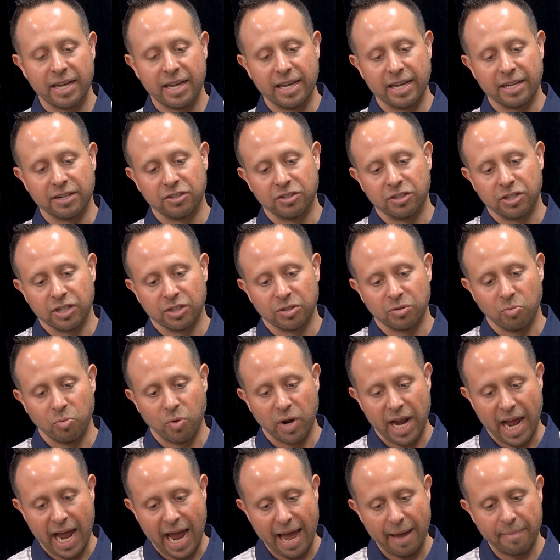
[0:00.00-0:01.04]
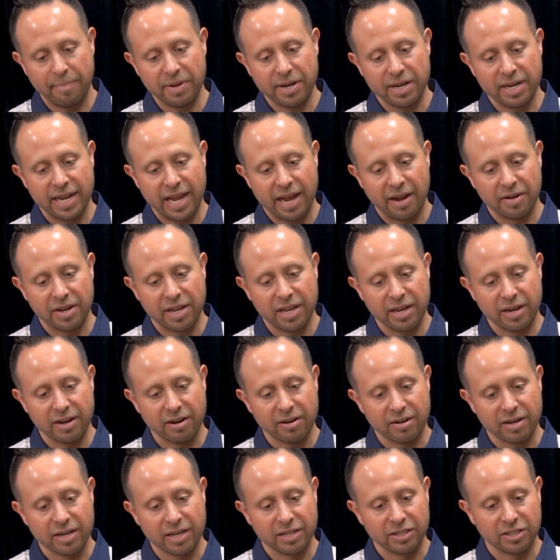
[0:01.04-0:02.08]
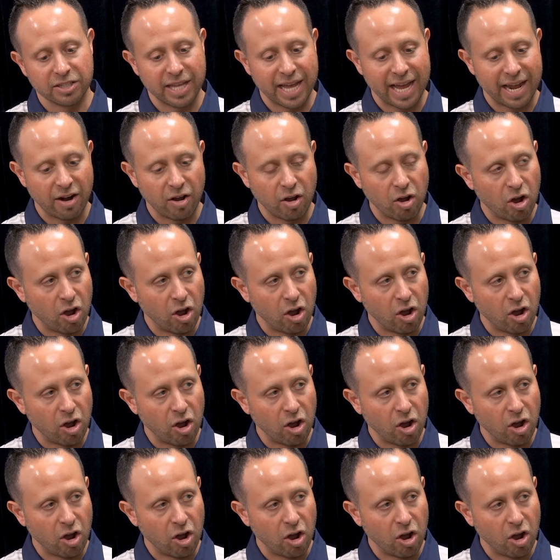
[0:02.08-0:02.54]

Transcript: It's just what happened down here is that